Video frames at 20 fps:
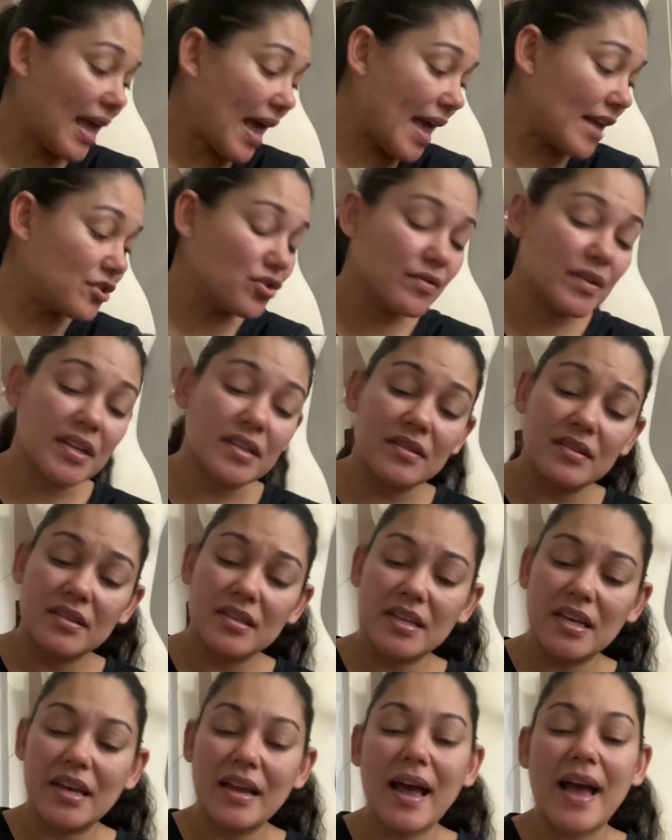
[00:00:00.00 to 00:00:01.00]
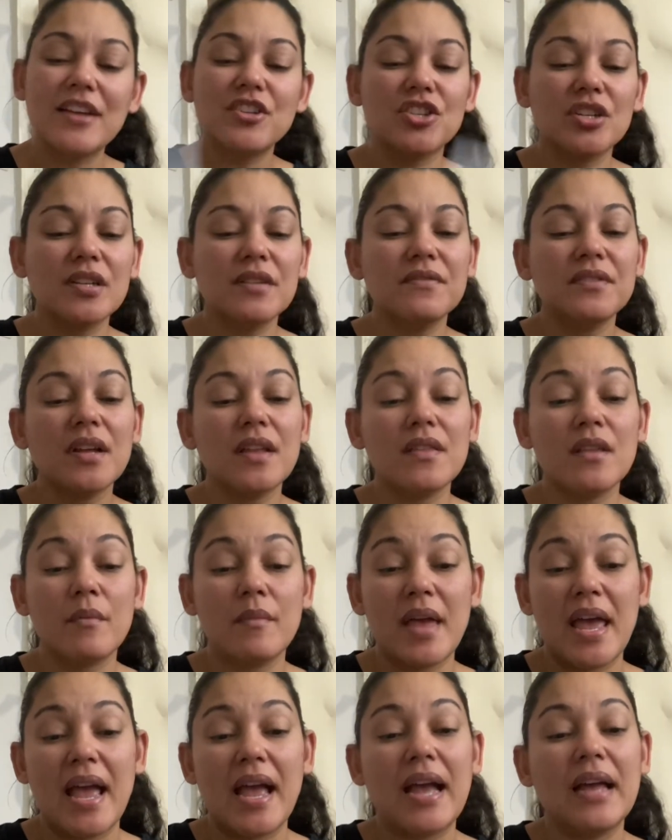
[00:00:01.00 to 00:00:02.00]
As you can see, I should have done the
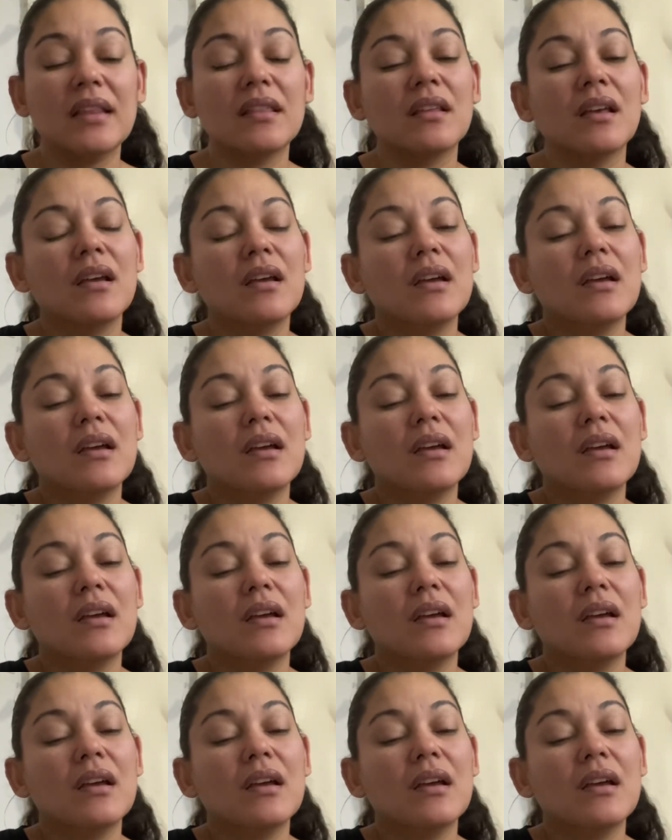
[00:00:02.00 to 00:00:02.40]
math